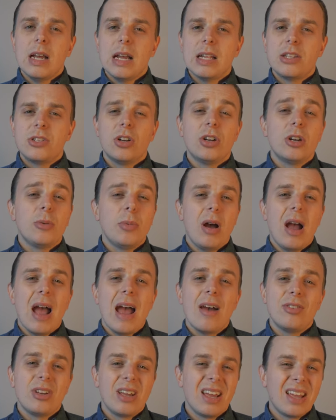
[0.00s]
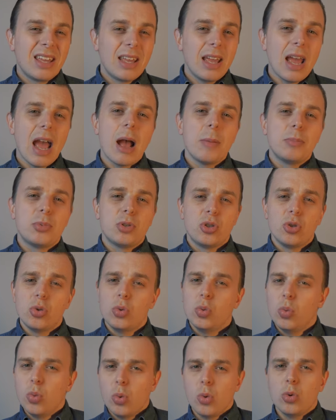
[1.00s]
It's not about having a
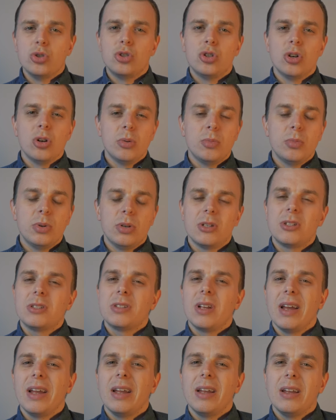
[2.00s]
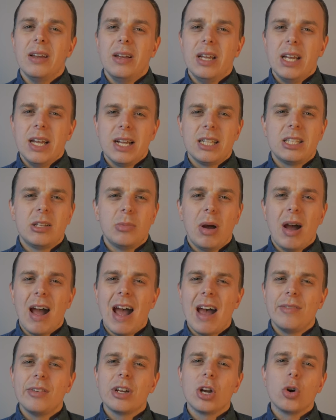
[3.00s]
capsule wardrobe per se, it's about
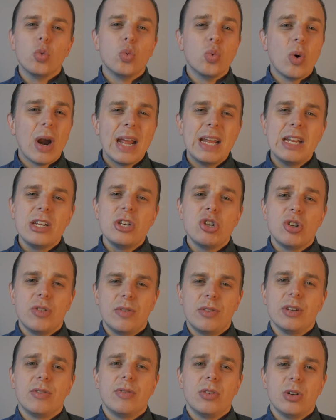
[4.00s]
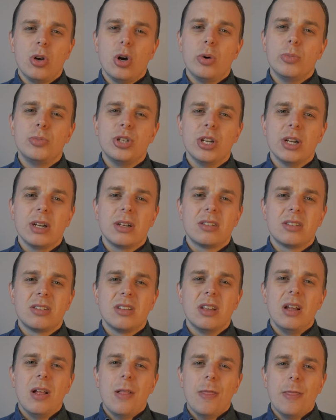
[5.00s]
having a range of different
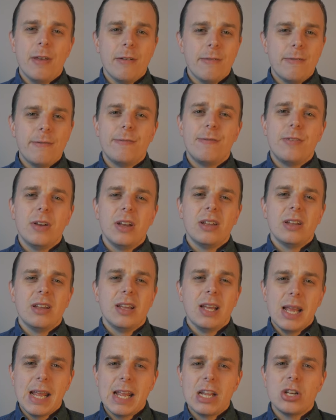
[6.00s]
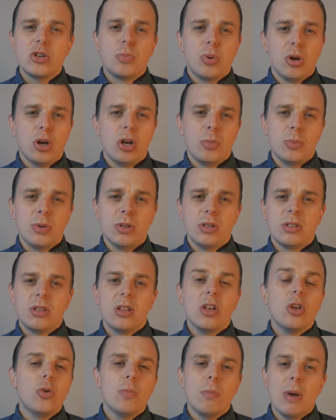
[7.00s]
objects that fit each purpose
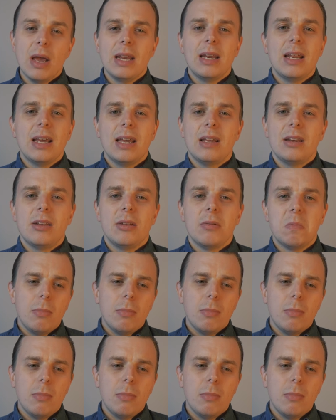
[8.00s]
that you may need.